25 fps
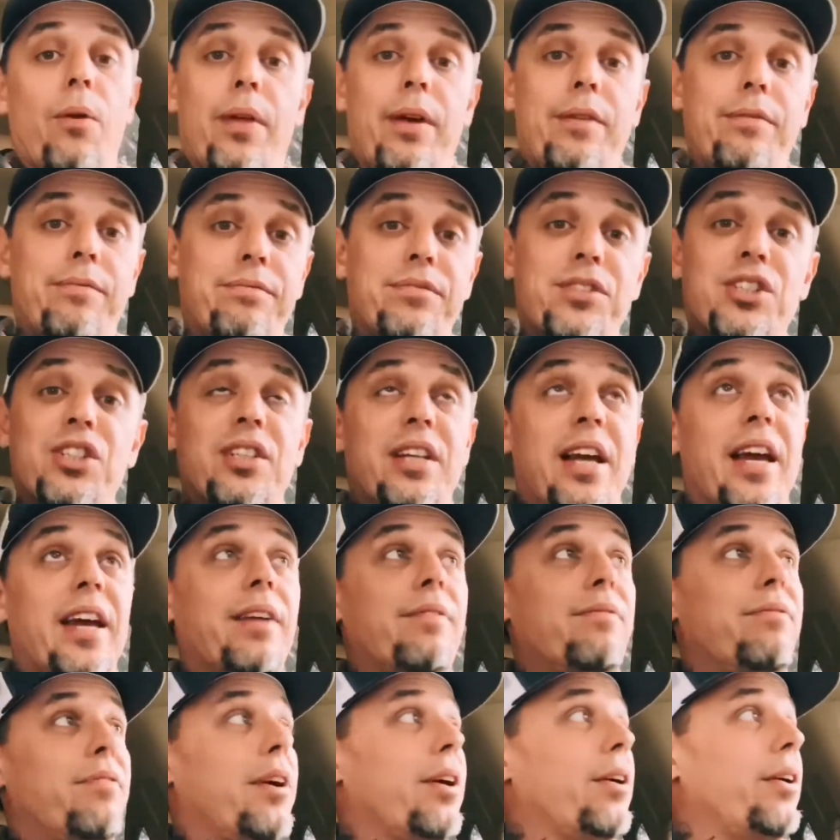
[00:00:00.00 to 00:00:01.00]
They've
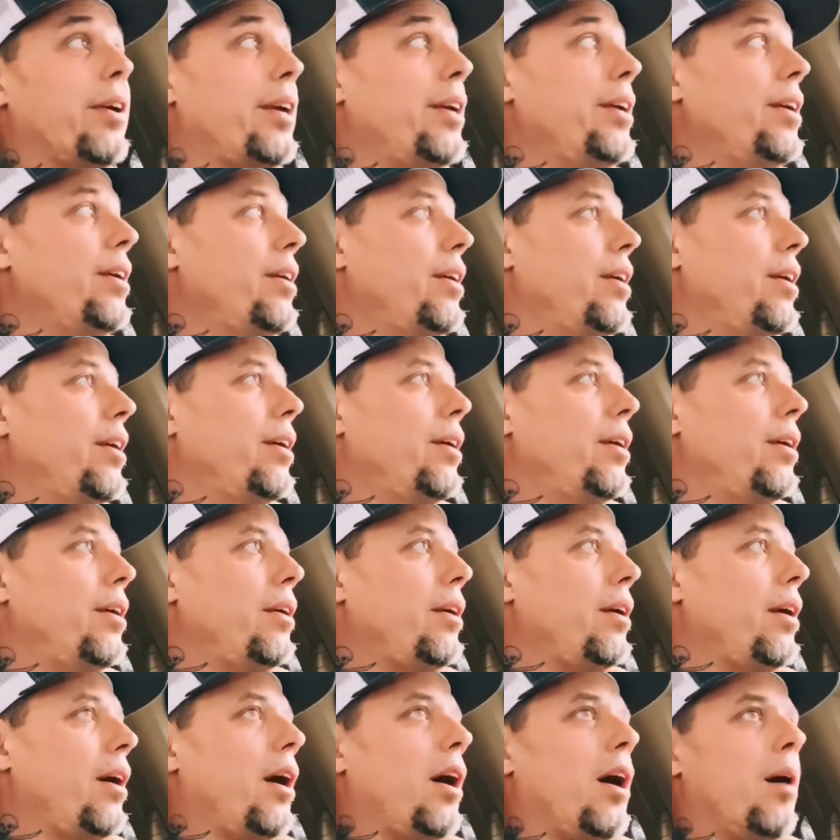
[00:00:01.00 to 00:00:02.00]
stayed very
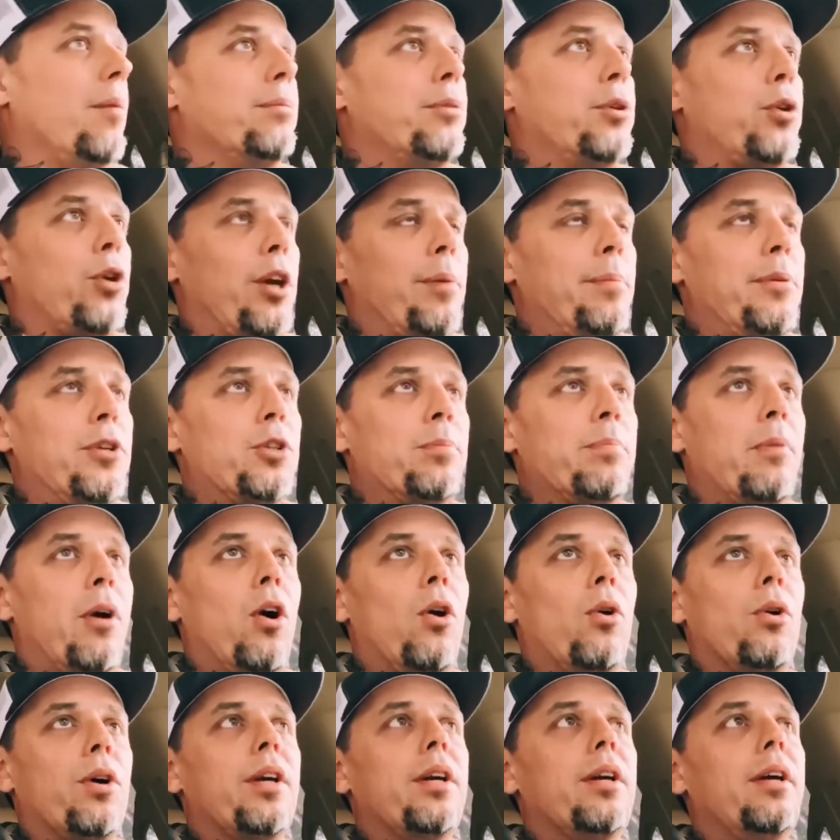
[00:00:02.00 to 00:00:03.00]
creamy
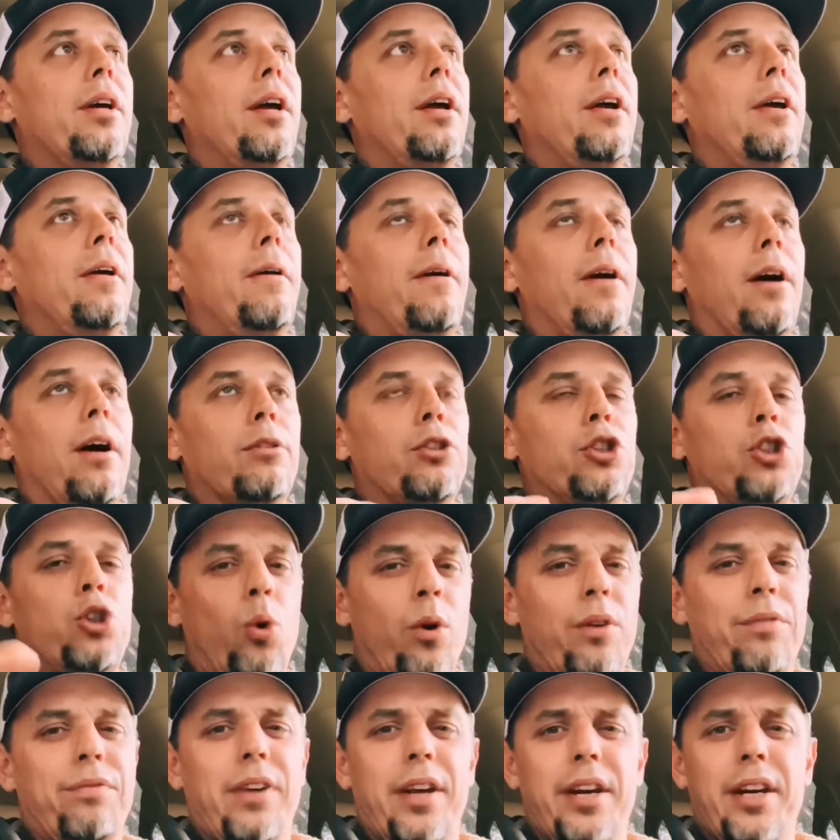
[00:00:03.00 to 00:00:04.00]
smoke,
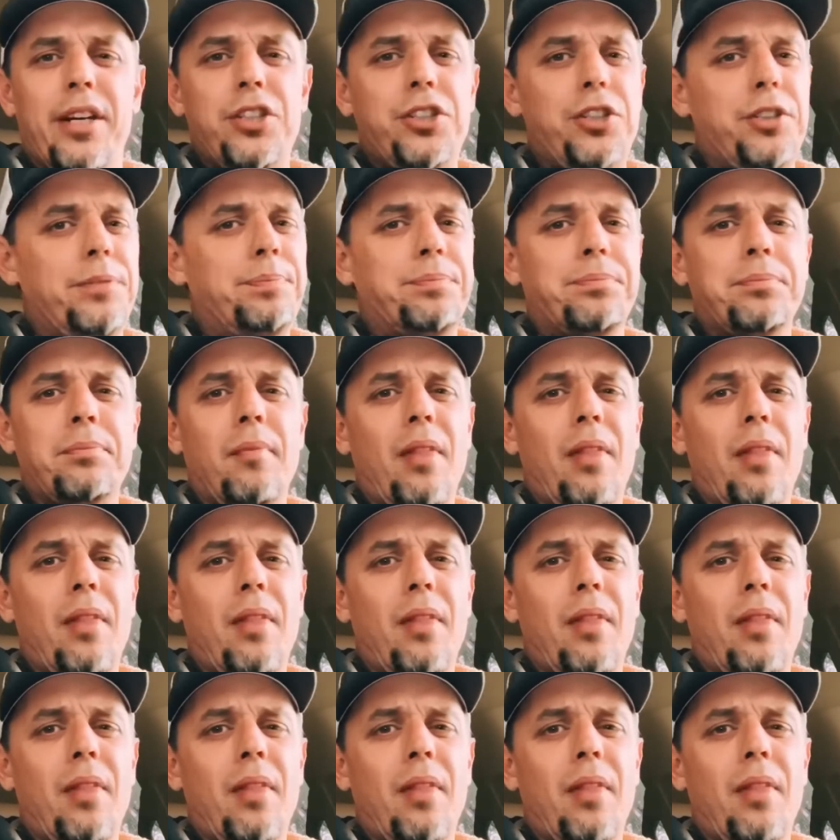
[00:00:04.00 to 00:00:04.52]
short finish.